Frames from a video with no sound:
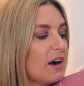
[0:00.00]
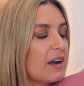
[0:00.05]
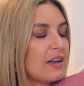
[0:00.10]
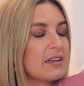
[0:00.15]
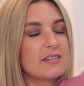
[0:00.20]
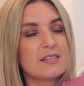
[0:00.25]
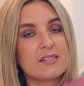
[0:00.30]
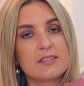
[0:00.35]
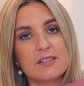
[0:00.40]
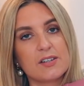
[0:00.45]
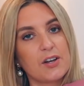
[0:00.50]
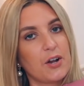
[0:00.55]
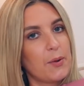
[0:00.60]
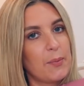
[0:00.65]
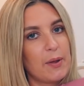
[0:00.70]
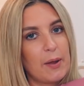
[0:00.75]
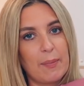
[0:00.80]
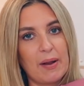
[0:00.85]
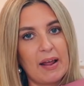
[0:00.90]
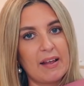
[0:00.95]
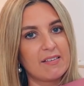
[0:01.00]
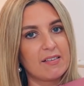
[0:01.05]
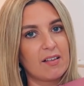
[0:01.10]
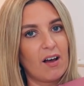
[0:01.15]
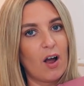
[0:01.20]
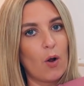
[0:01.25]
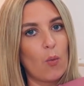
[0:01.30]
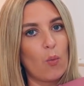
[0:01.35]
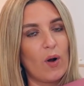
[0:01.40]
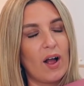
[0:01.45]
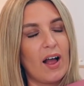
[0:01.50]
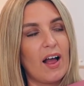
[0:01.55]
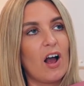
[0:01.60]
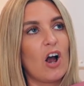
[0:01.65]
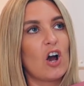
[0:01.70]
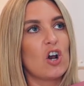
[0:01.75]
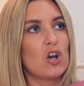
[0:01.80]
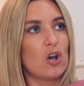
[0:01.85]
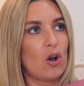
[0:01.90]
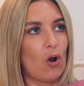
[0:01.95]
It's going to be a blazer that I wear
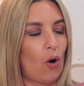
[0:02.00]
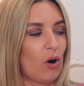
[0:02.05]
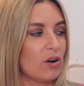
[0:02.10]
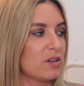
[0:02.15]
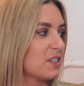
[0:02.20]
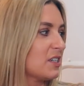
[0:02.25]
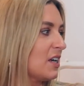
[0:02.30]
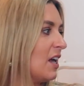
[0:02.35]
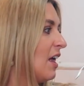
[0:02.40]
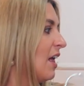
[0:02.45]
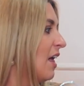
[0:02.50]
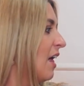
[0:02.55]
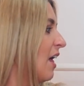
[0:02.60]
a lot.